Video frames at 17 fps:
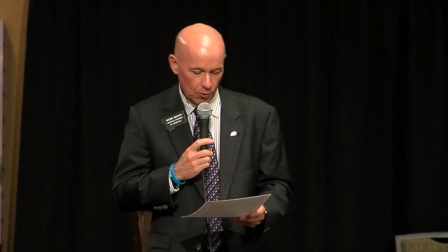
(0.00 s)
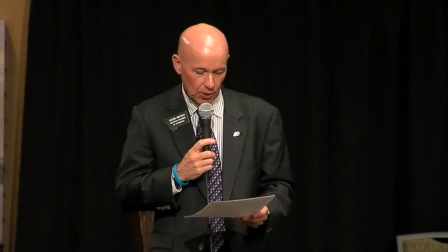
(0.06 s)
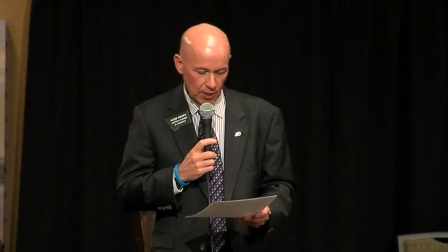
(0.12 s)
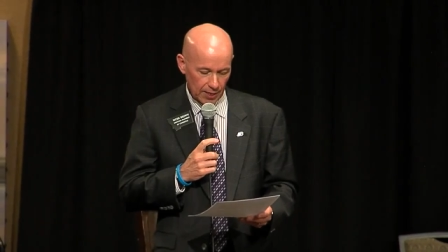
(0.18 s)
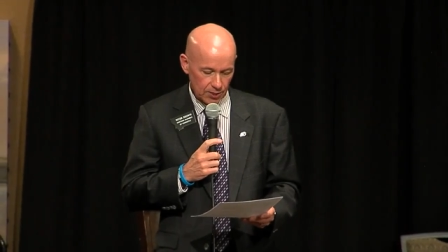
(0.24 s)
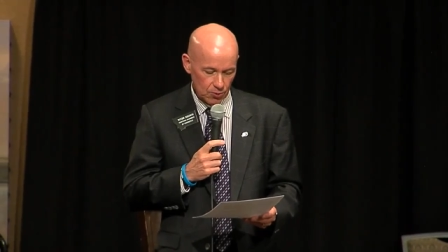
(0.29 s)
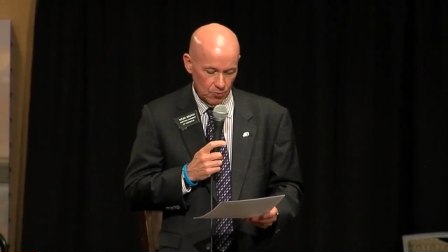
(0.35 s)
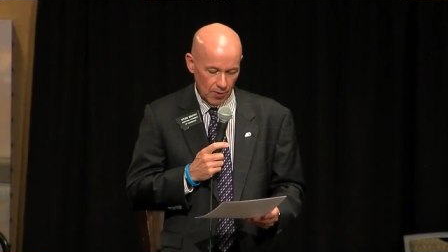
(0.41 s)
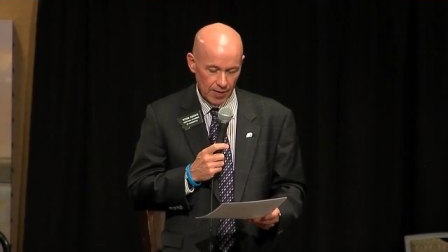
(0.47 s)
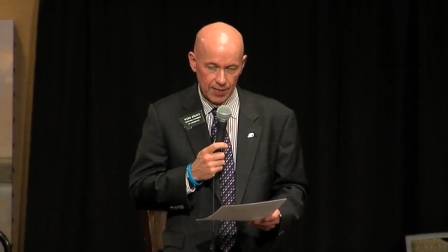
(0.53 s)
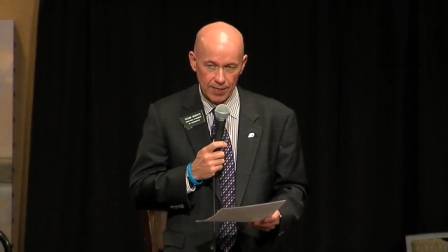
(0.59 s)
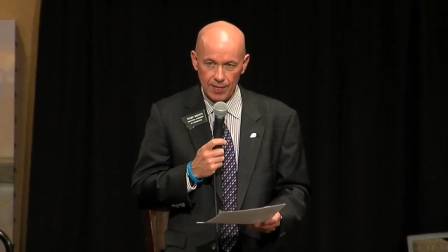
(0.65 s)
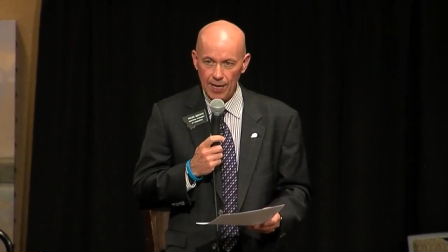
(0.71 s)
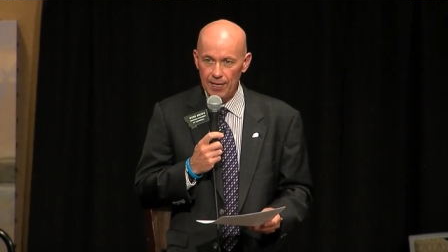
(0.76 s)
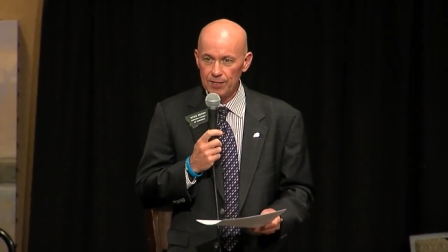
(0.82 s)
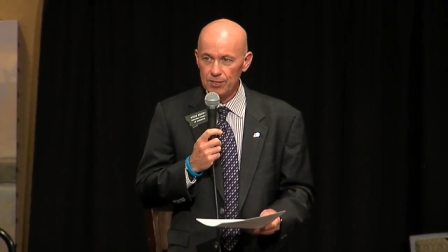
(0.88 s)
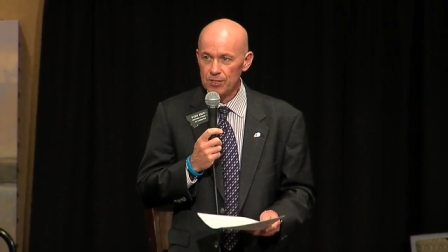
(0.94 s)
would like to
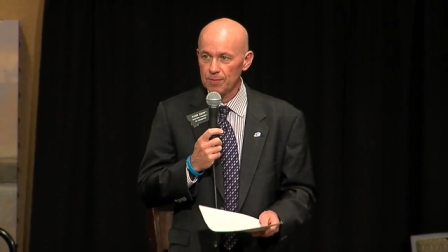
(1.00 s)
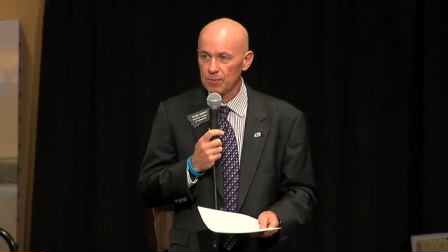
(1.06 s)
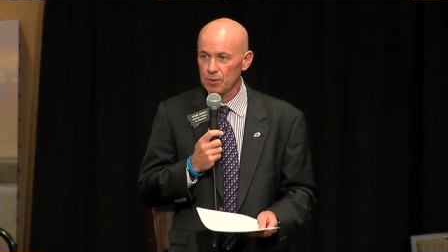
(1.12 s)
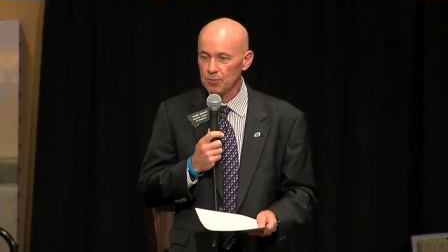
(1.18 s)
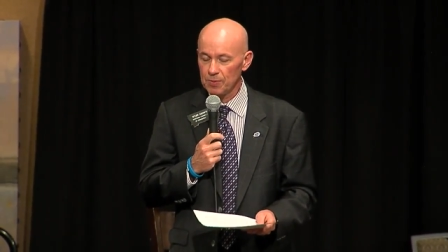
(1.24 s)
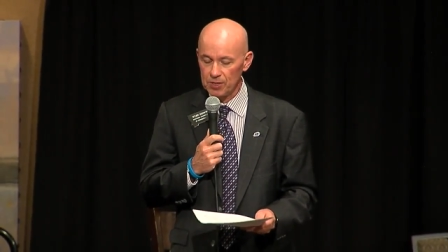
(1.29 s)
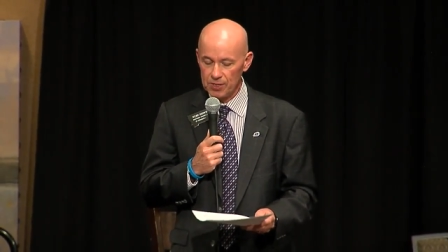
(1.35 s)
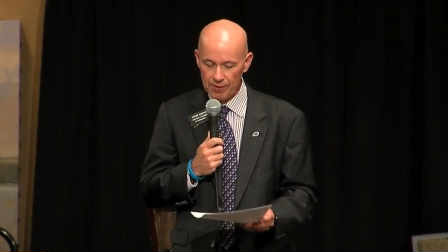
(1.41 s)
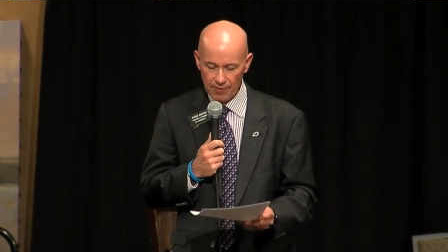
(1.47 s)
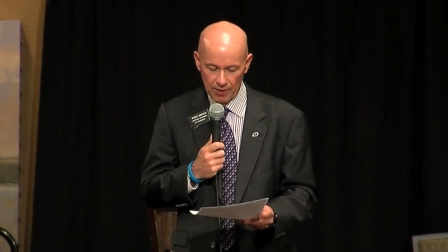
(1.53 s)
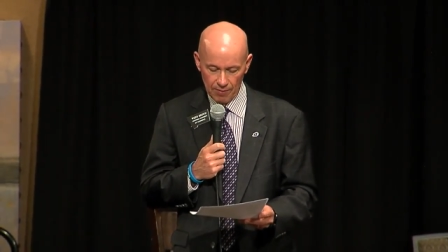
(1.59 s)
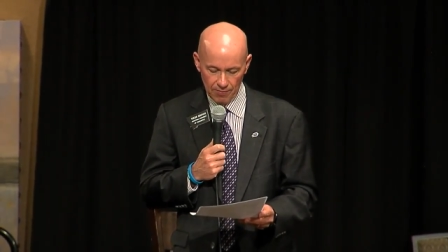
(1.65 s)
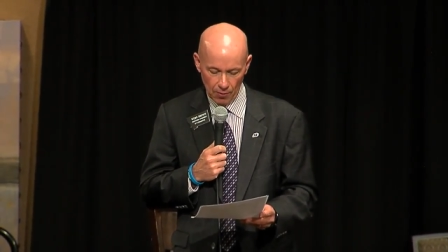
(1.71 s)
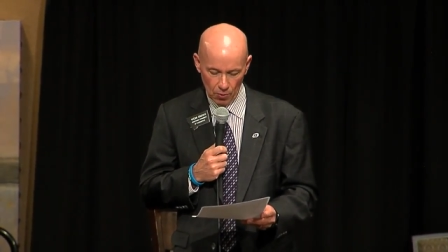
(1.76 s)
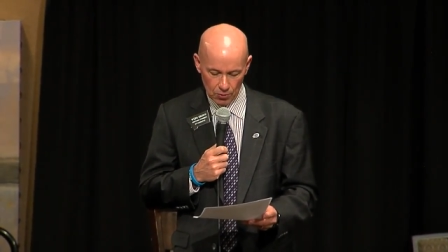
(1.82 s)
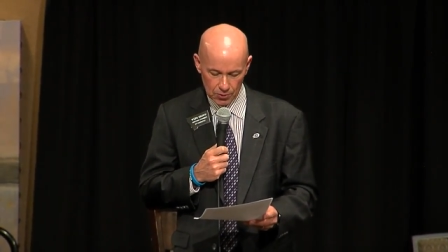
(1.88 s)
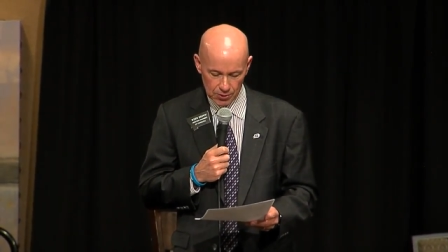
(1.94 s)
recognize some specific
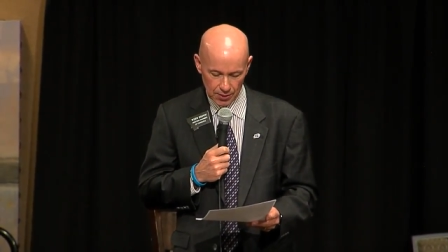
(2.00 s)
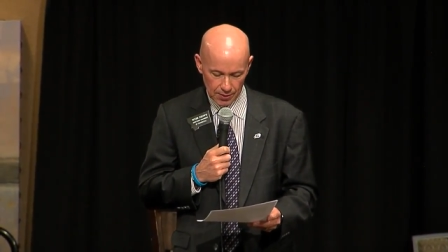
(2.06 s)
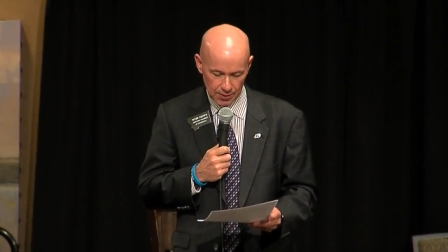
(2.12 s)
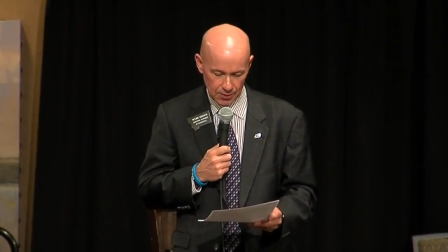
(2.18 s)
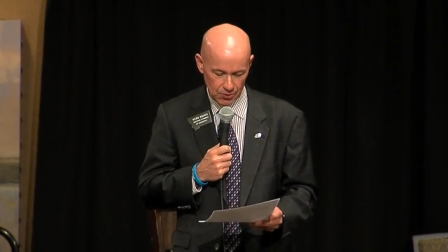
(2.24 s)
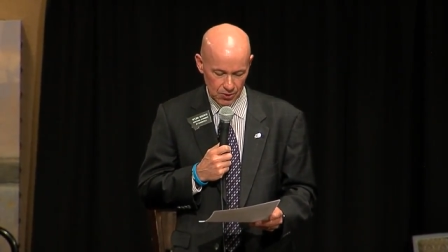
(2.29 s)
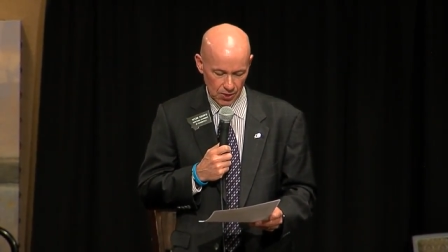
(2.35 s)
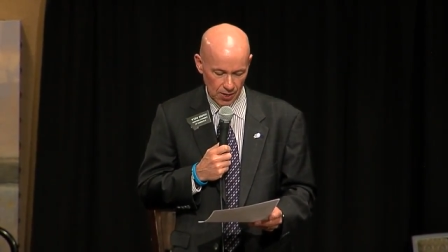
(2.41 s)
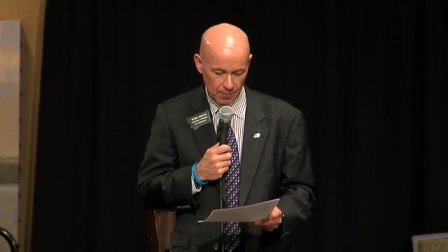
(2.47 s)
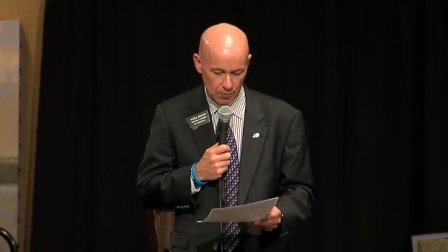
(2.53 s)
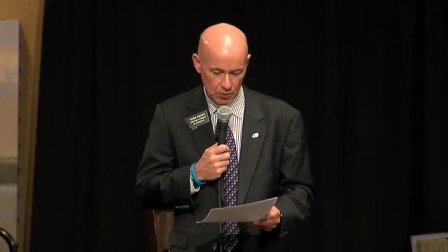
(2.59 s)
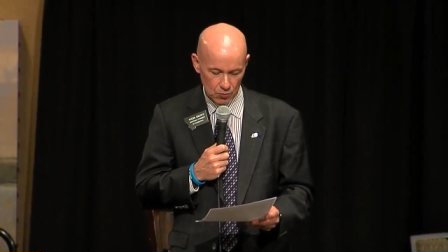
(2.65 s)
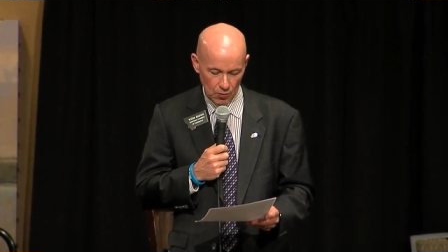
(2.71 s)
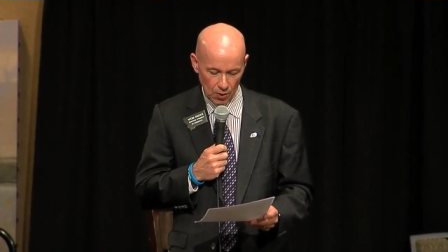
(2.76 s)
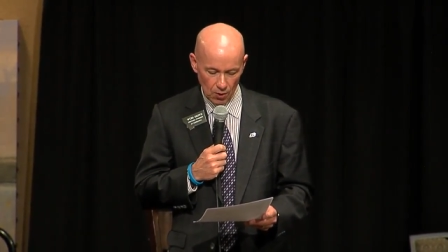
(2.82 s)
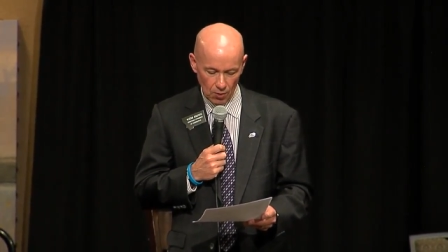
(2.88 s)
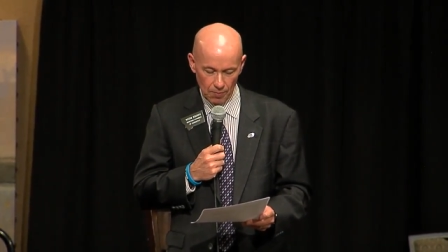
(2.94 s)
folks at this time
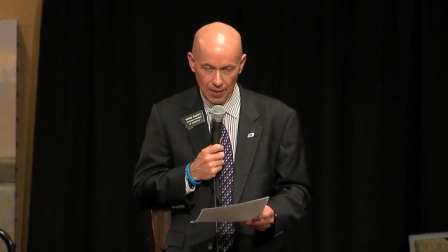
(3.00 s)
as well.